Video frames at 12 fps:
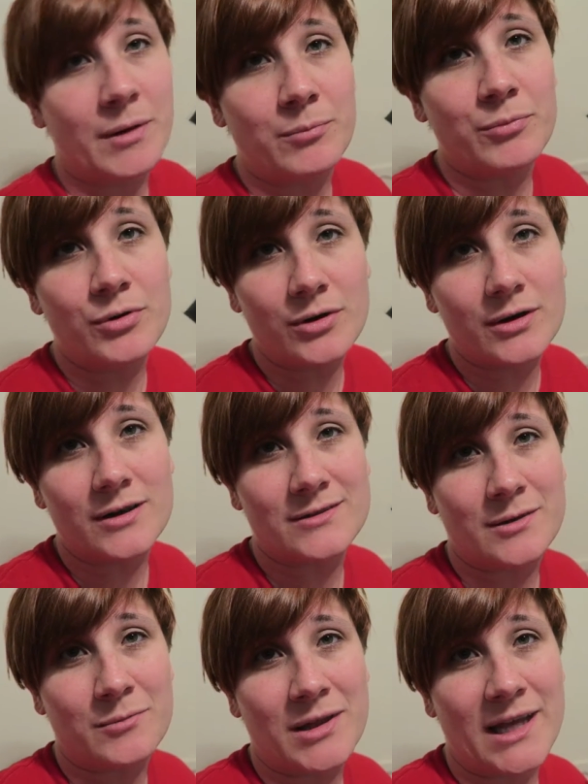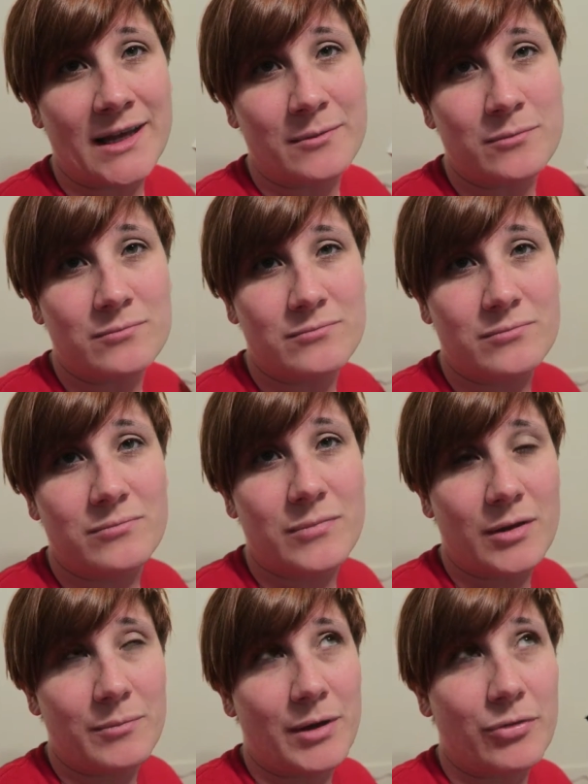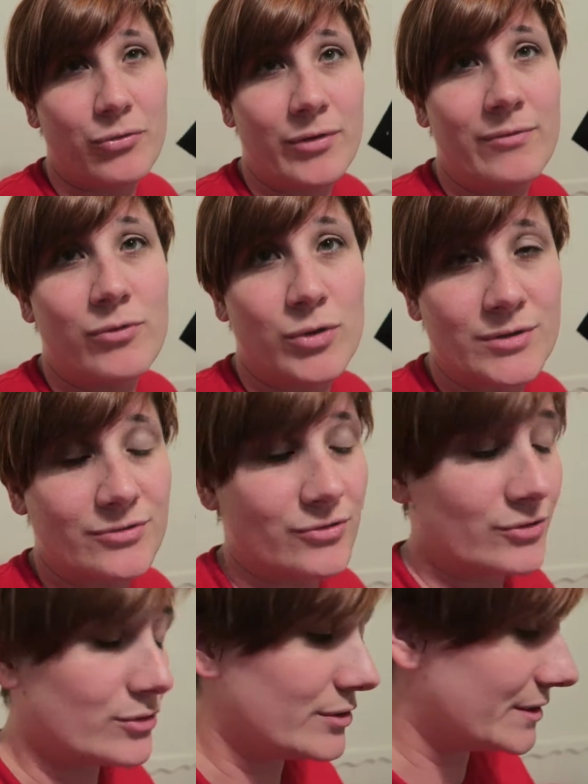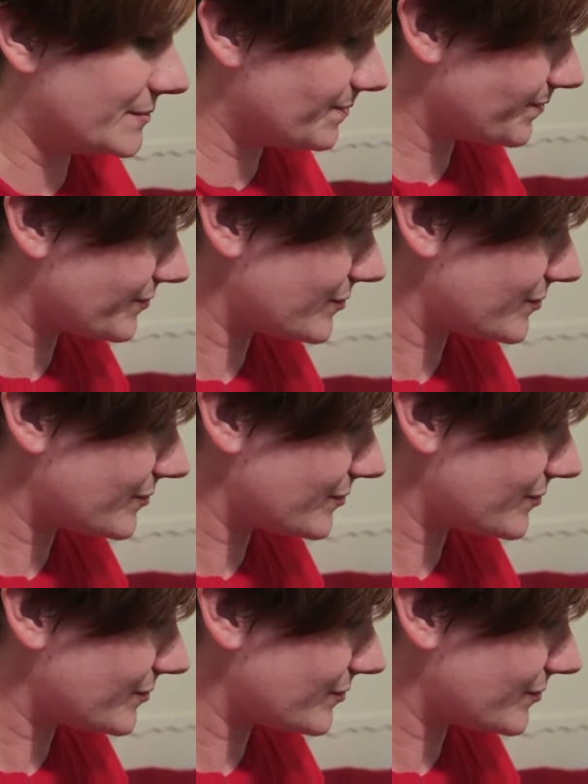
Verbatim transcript: of my book, because I'm like about three-fourths through it,